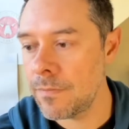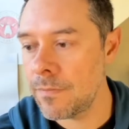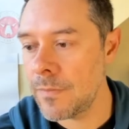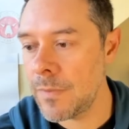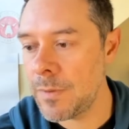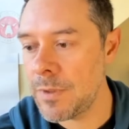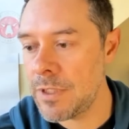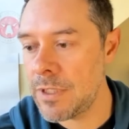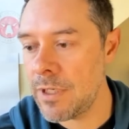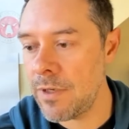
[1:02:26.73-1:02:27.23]

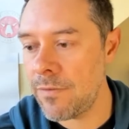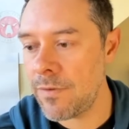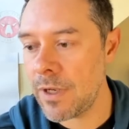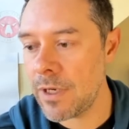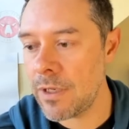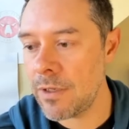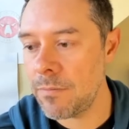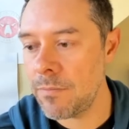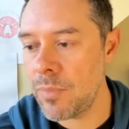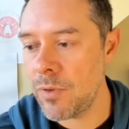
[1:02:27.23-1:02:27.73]
Let me see if I
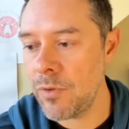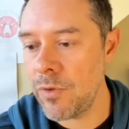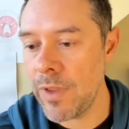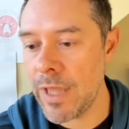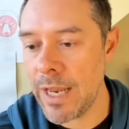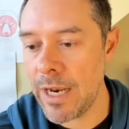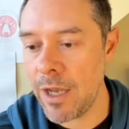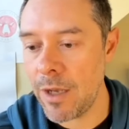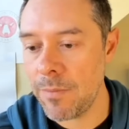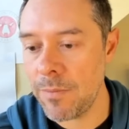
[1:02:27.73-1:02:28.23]
can pull
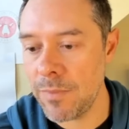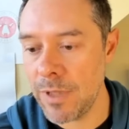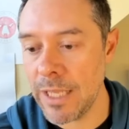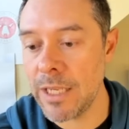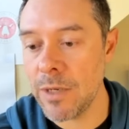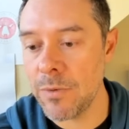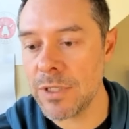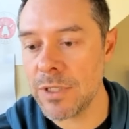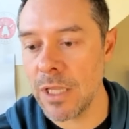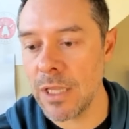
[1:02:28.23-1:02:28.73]
that out.
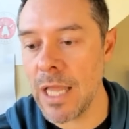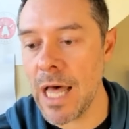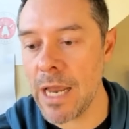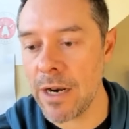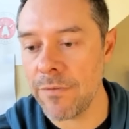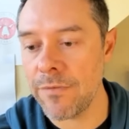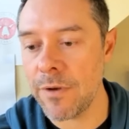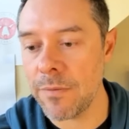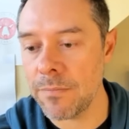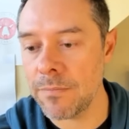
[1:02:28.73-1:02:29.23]
Like it was a
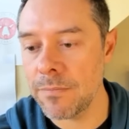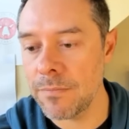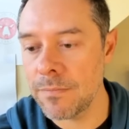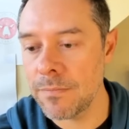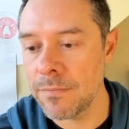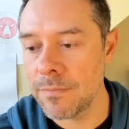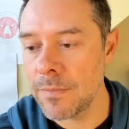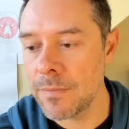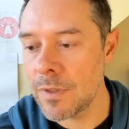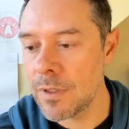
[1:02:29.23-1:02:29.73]
lot of them.
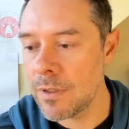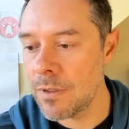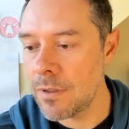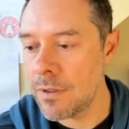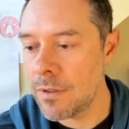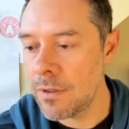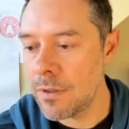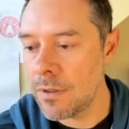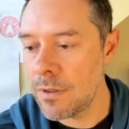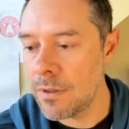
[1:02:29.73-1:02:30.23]

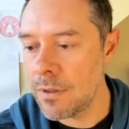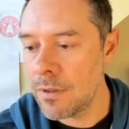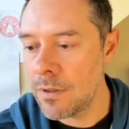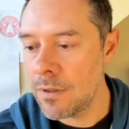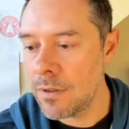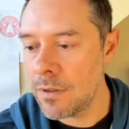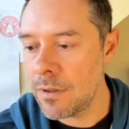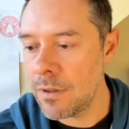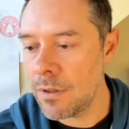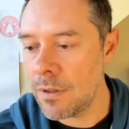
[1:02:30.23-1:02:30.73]

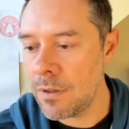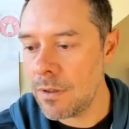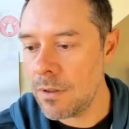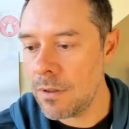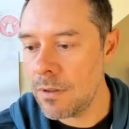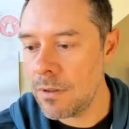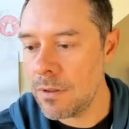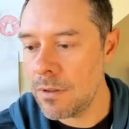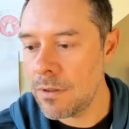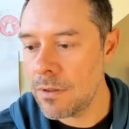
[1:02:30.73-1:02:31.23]

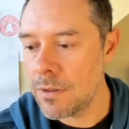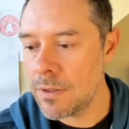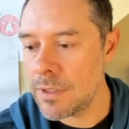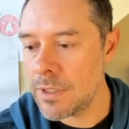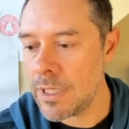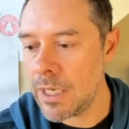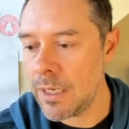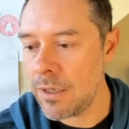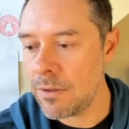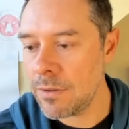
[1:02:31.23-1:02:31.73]
All
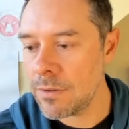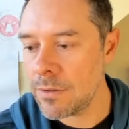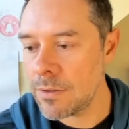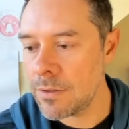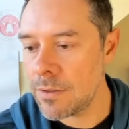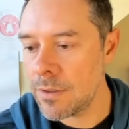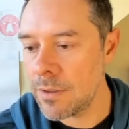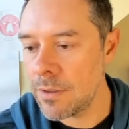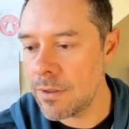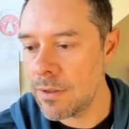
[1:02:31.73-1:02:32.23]

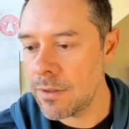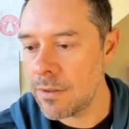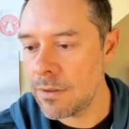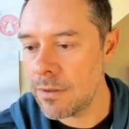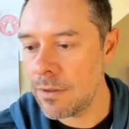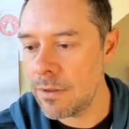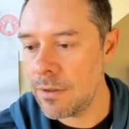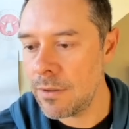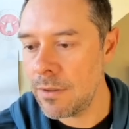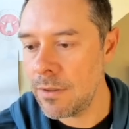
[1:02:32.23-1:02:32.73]
sales
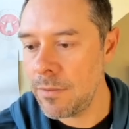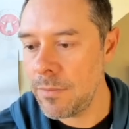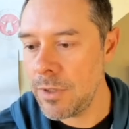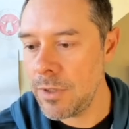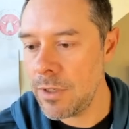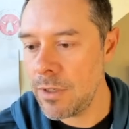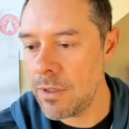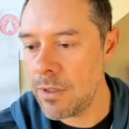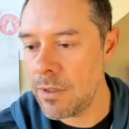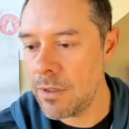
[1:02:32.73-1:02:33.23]

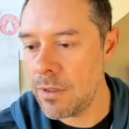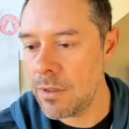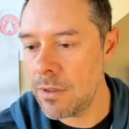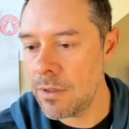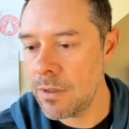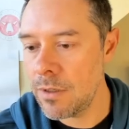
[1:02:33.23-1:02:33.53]
limited.